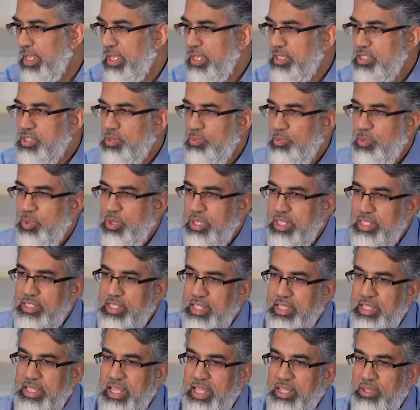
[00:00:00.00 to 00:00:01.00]
So what is
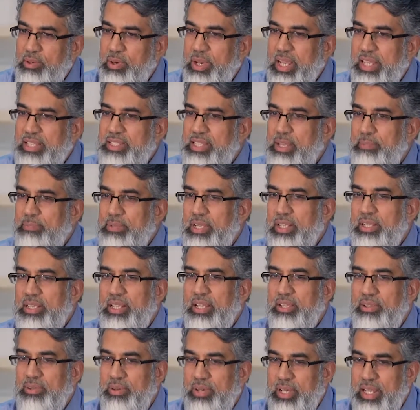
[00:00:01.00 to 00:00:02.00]
it they're not accepting?
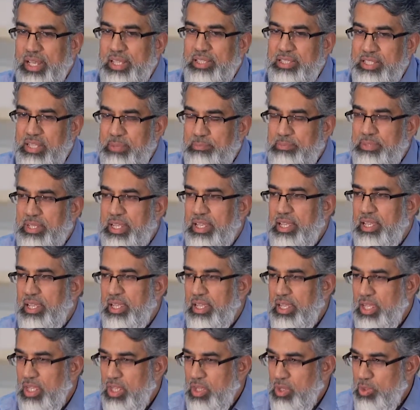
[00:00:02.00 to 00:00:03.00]
They're not accepting
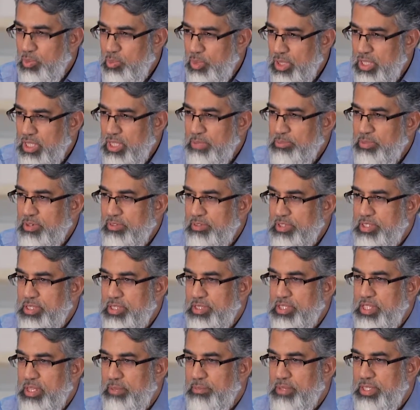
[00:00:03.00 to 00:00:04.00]
what the Prophet
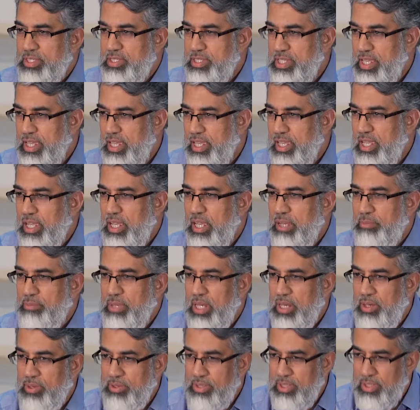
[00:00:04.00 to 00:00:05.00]
is saying
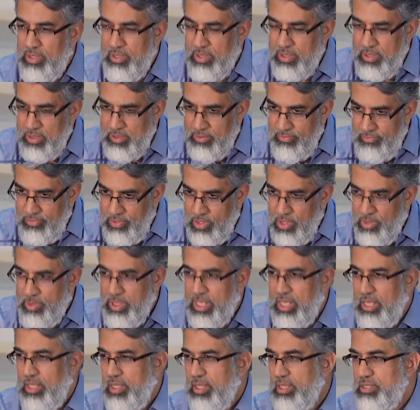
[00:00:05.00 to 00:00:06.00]
about
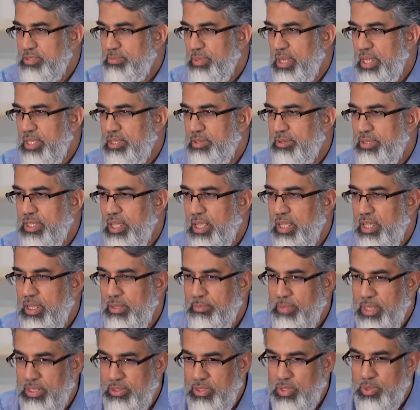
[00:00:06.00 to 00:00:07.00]
following Allah subhanahu wa ta'ala,
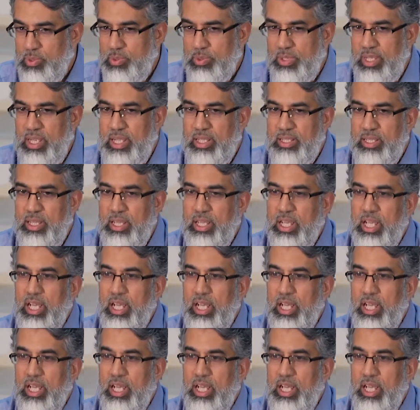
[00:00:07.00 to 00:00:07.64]
about the Qur'an,